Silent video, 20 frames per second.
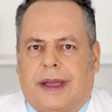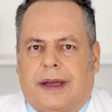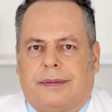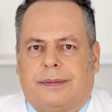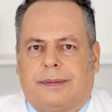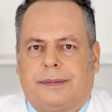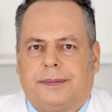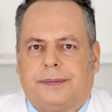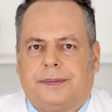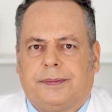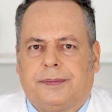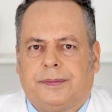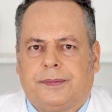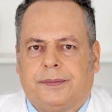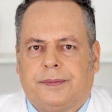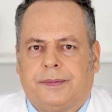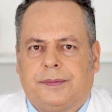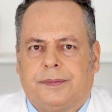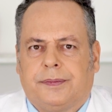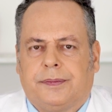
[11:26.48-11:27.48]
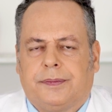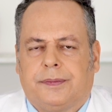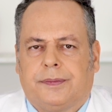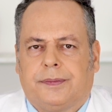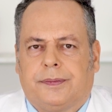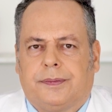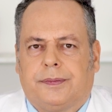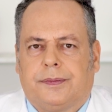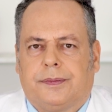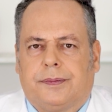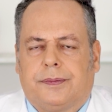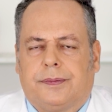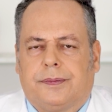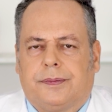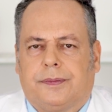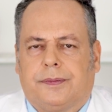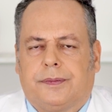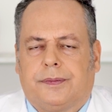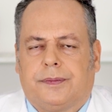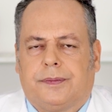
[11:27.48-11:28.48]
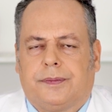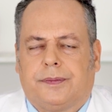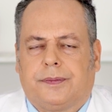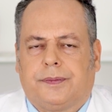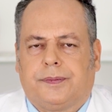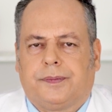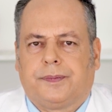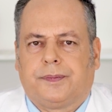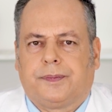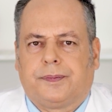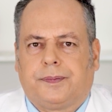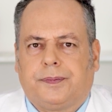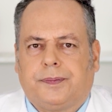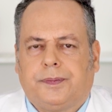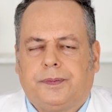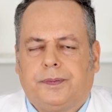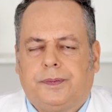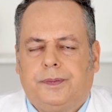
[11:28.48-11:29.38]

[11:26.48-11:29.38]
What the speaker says: Avoiding those that are a burden,